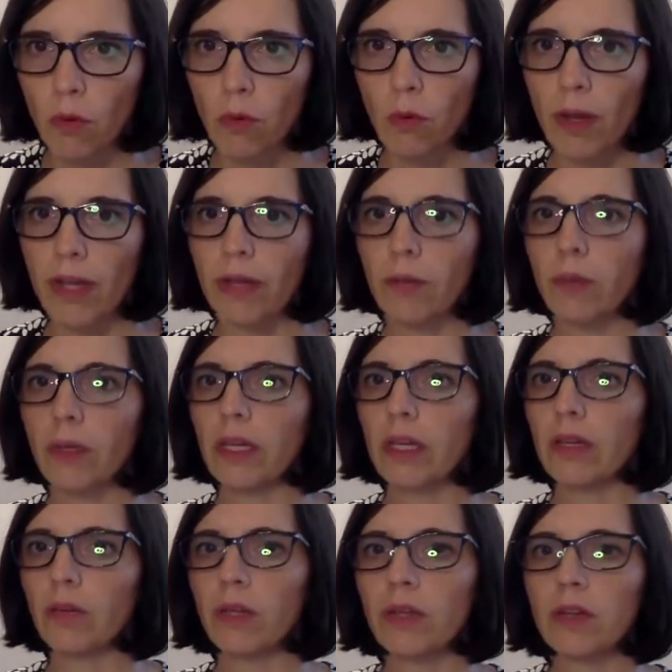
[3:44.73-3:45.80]
like
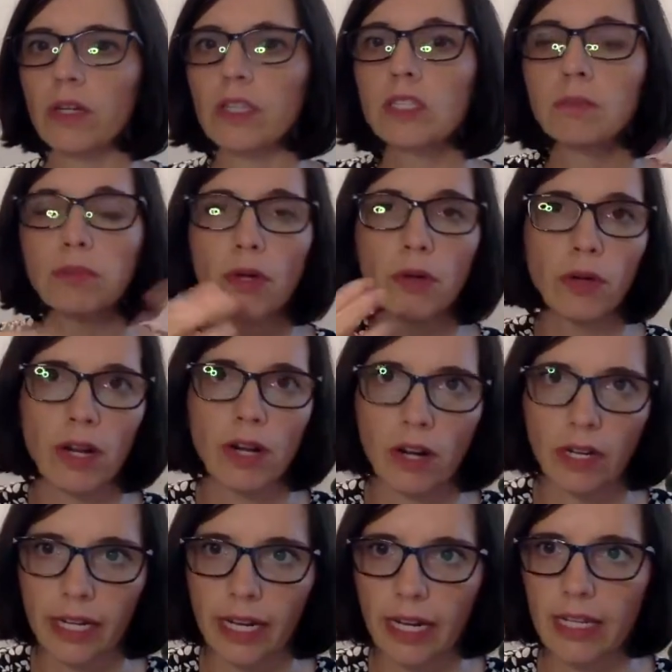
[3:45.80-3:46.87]
we either explode on
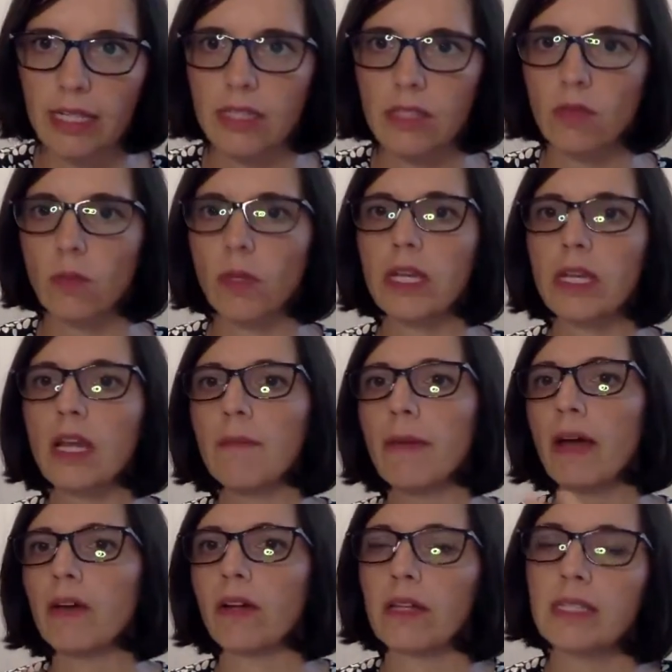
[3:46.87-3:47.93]
our kids, or we numb
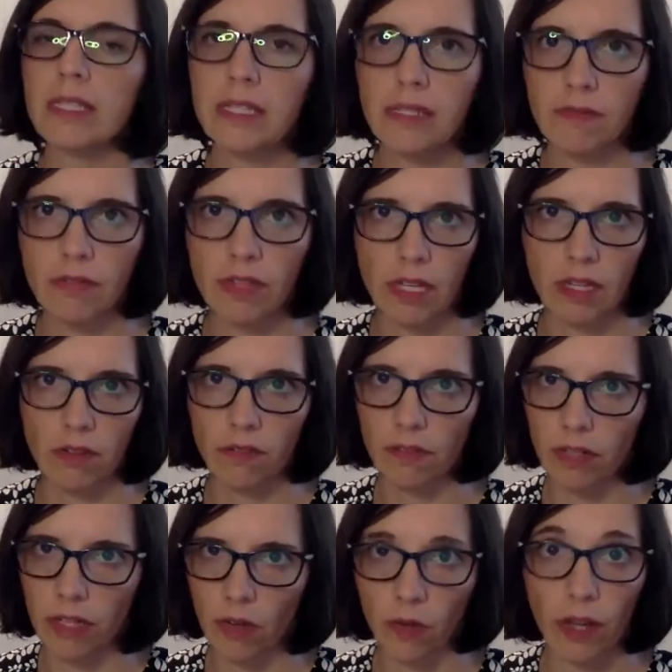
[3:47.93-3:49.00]
out on TV, or
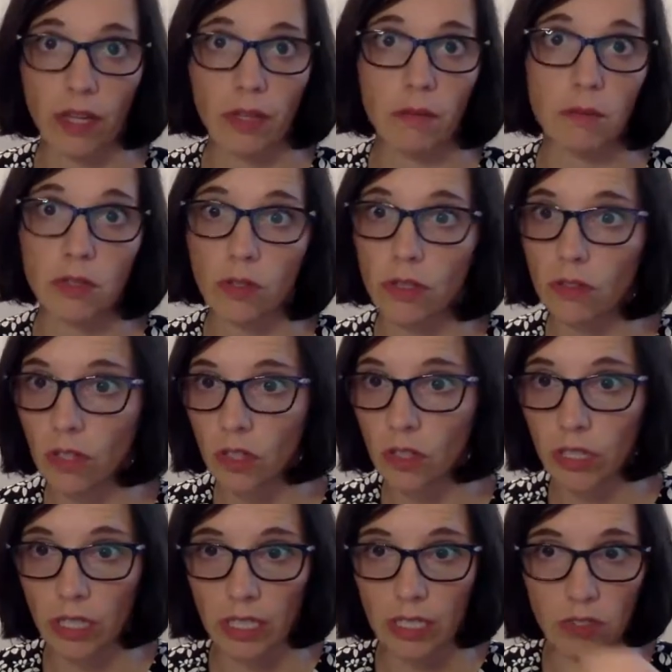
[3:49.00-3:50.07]
video games, or
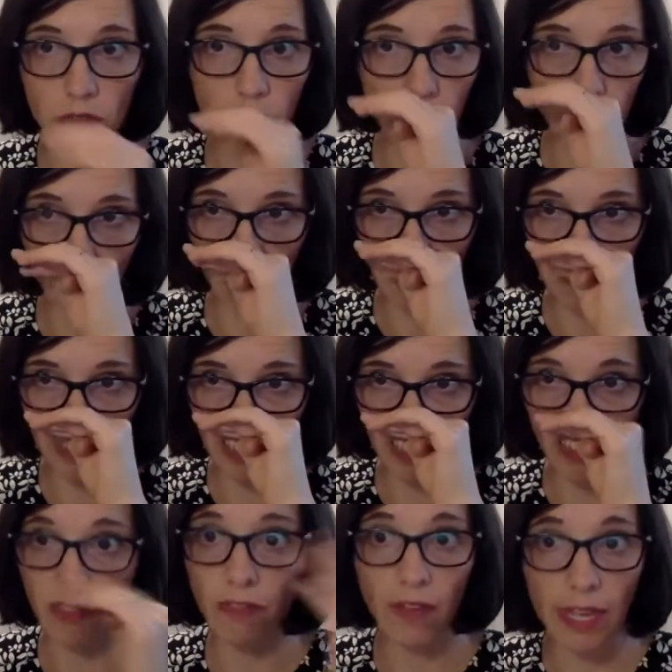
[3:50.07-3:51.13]
cookies, or shopping
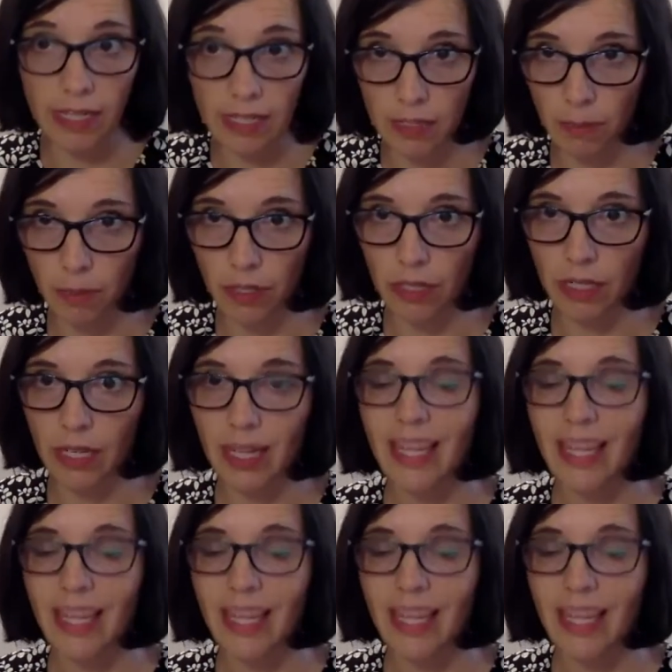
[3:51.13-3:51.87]
Facebook.